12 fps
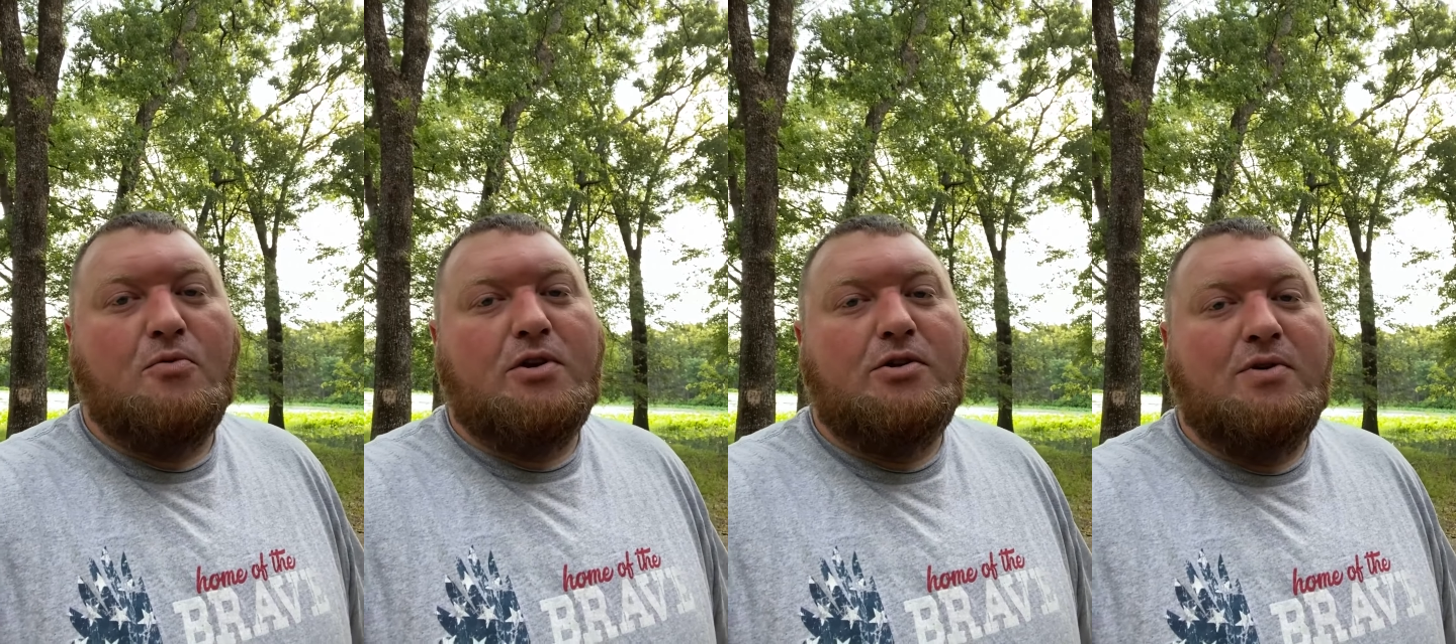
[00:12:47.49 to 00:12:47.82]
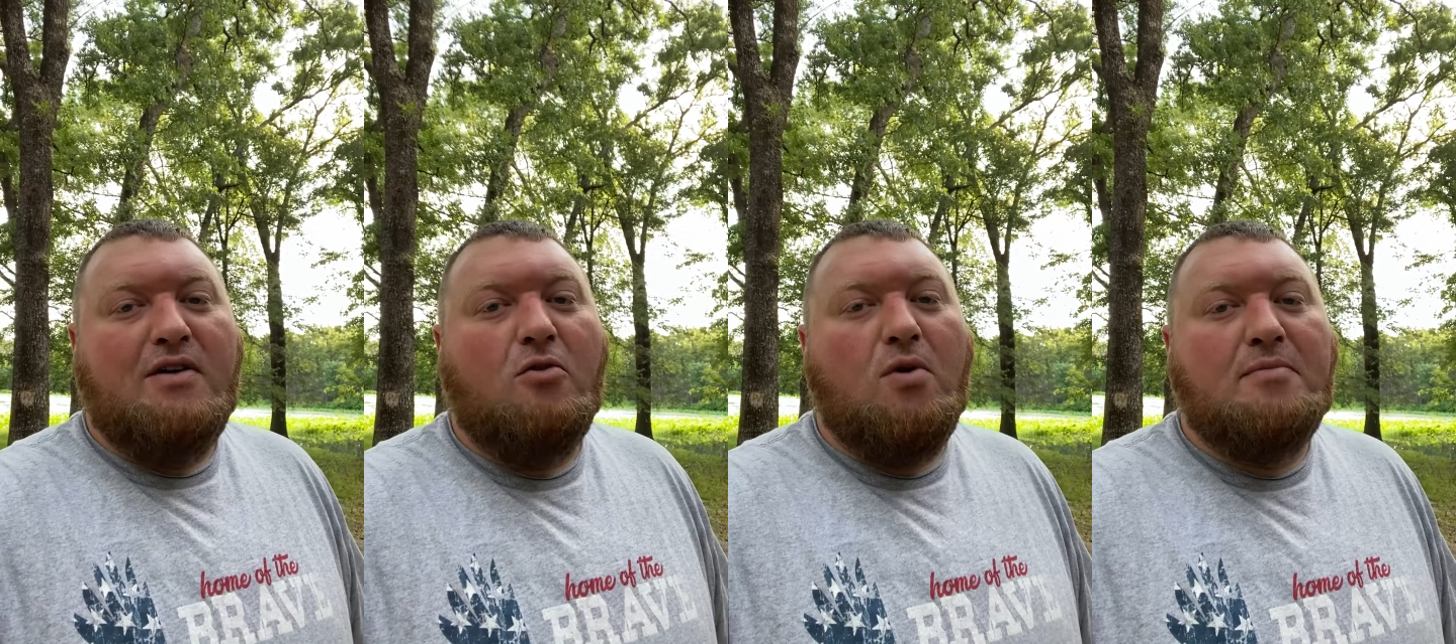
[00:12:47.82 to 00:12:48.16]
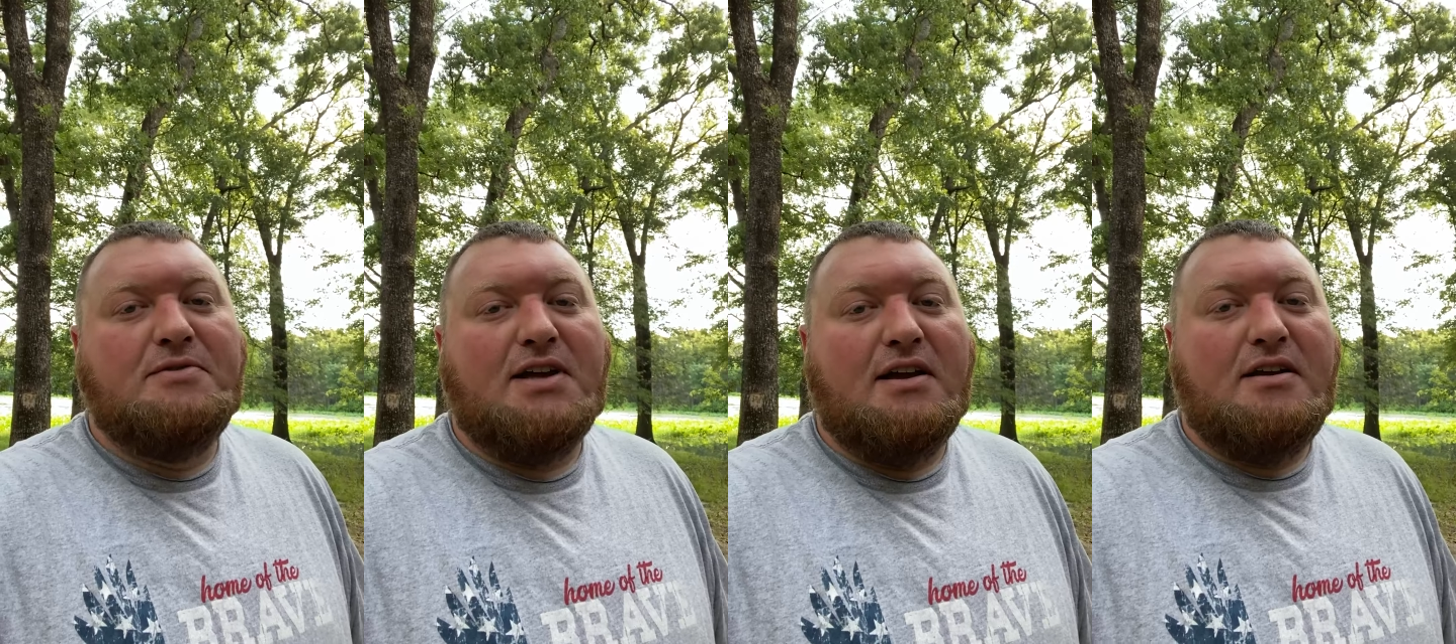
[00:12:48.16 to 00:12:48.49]
We do have a
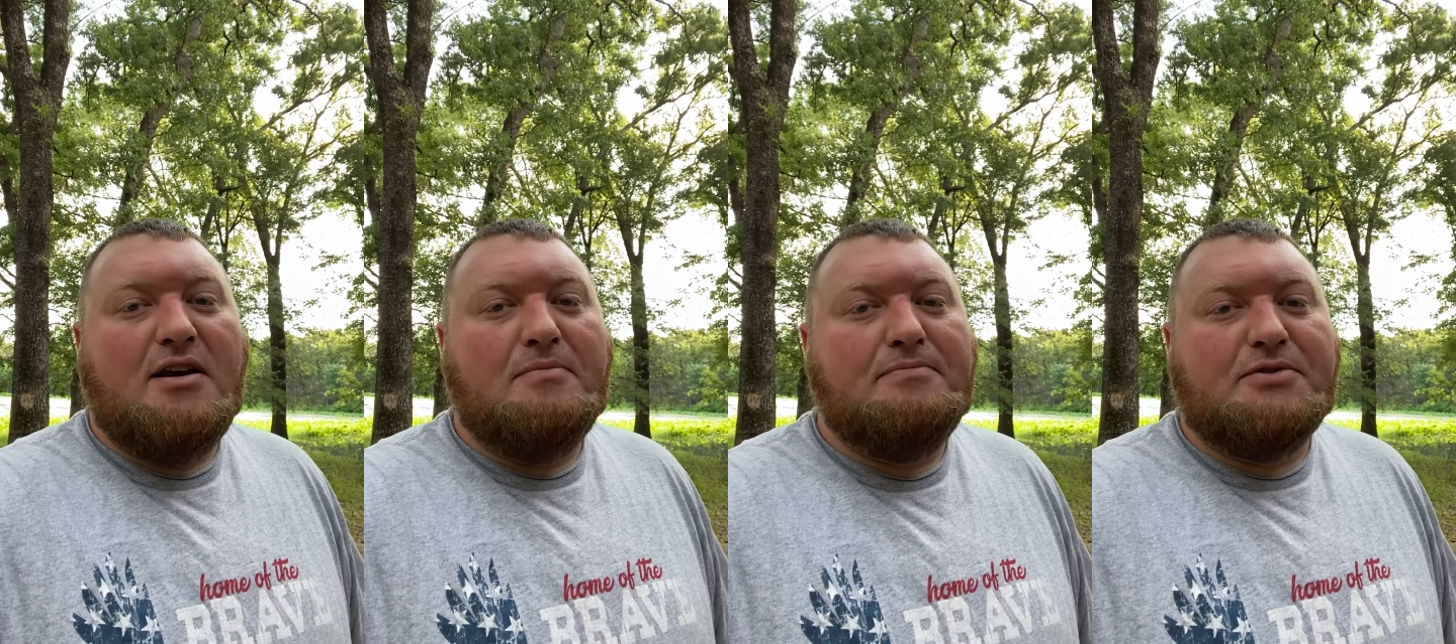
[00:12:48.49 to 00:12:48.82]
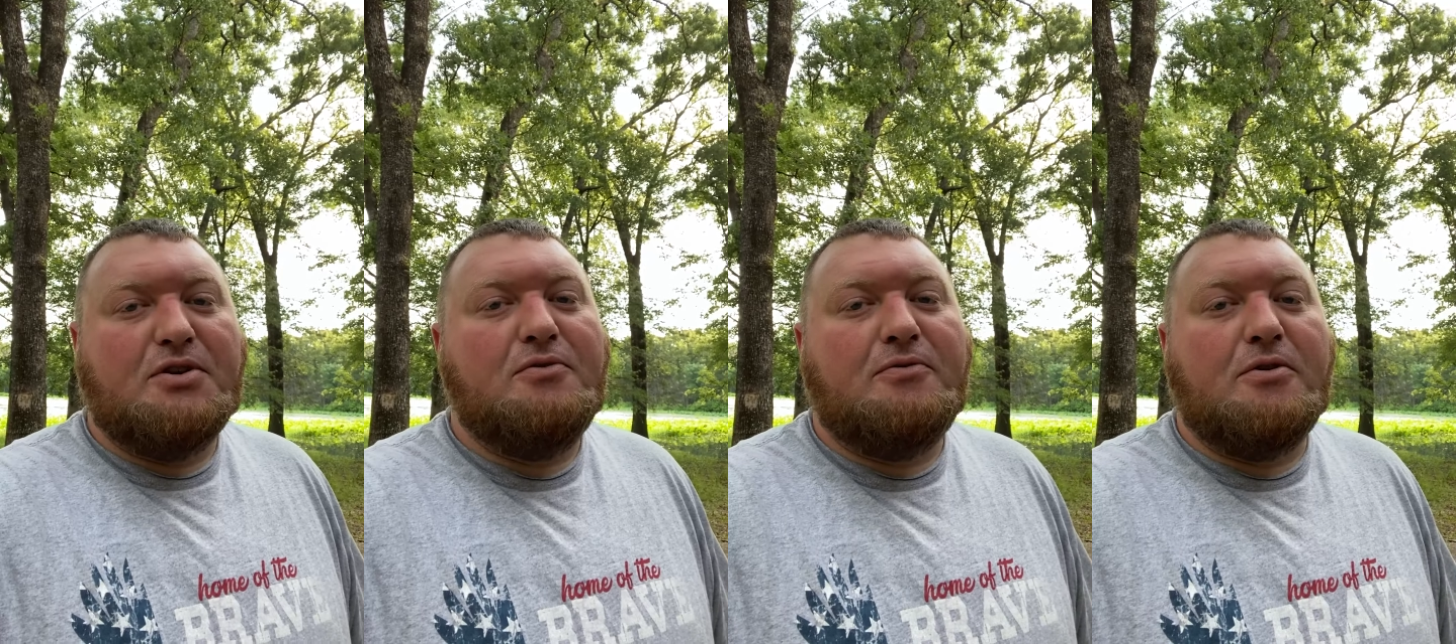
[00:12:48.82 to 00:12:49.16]
website up, so if